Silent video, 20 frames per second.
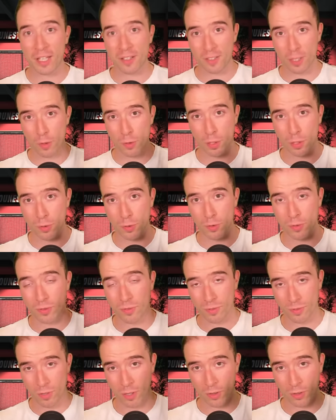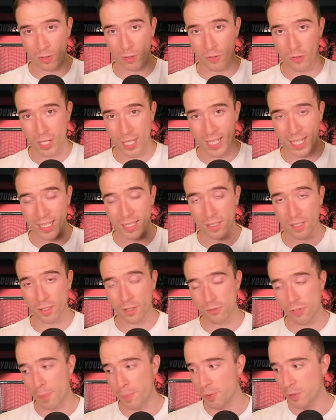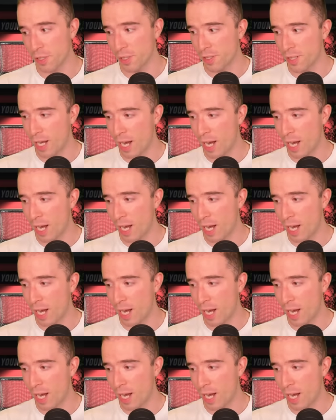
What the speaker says: socials on screen in the description.